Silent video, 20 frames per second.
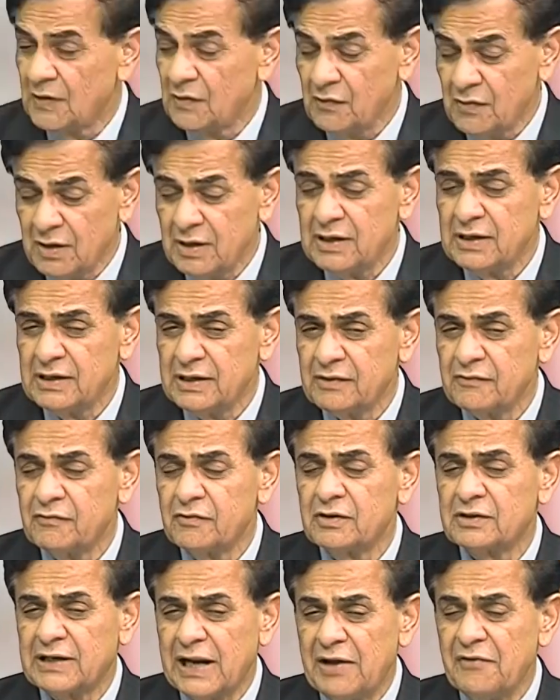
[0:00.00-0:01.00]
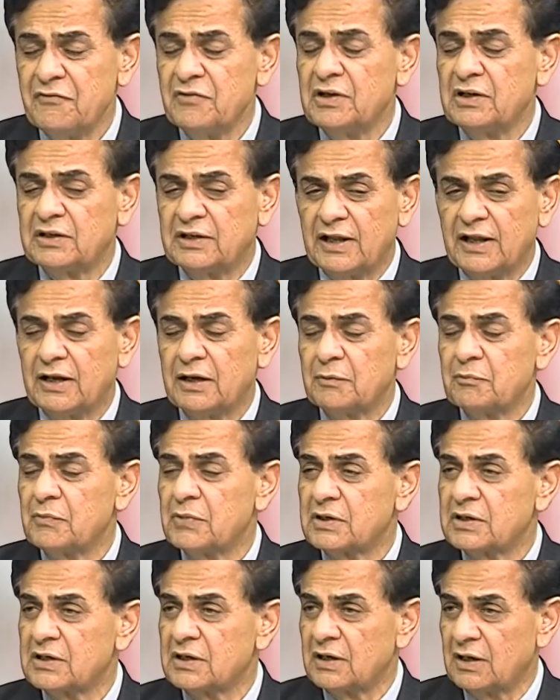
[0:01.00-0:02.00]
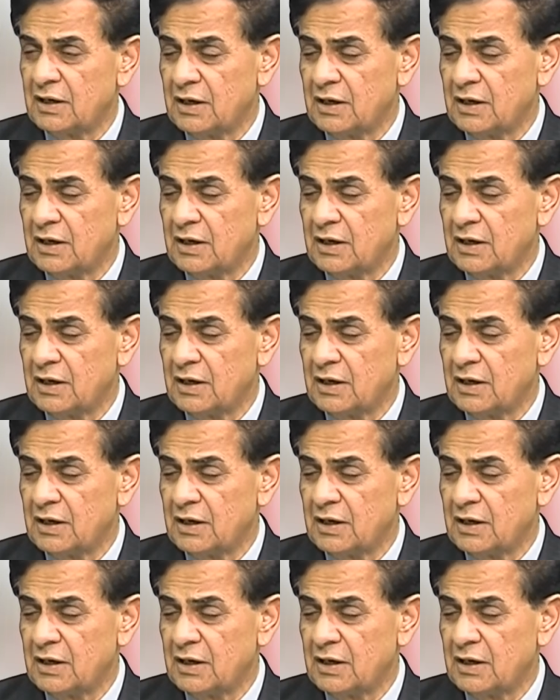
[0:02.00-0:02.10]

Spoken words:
Well, time will tell, but